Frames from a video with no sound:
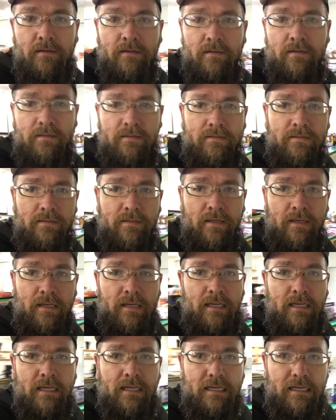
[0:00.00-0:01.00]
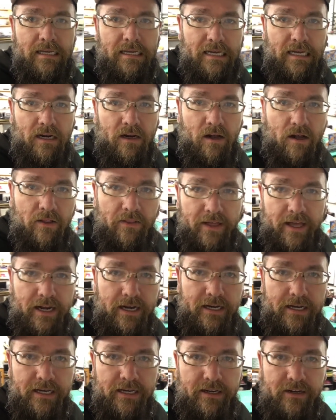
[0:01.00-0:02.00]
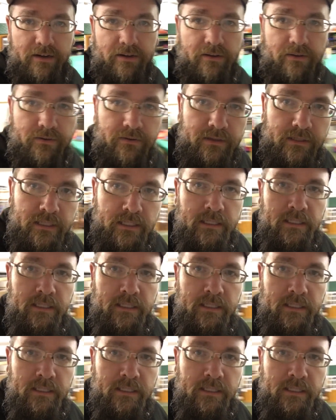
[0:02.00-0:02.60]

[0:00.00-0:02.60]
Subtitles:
because I got all that I need to do,